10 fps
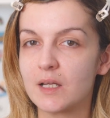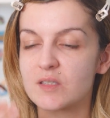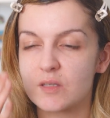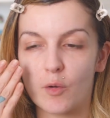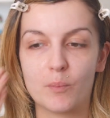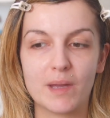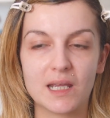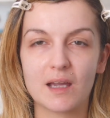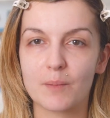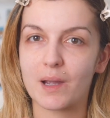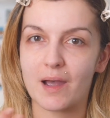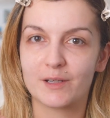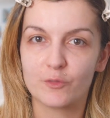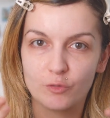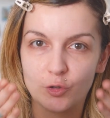so makeup
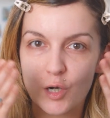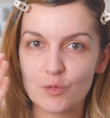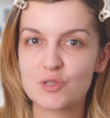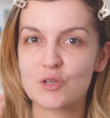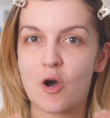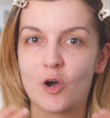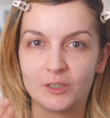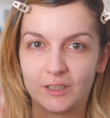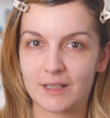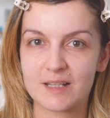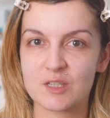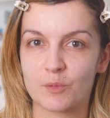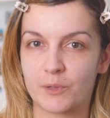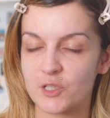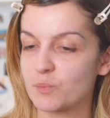kind of goes on, glides
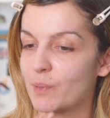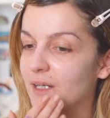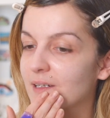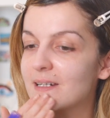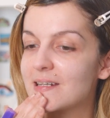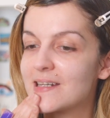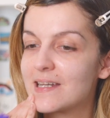on much better.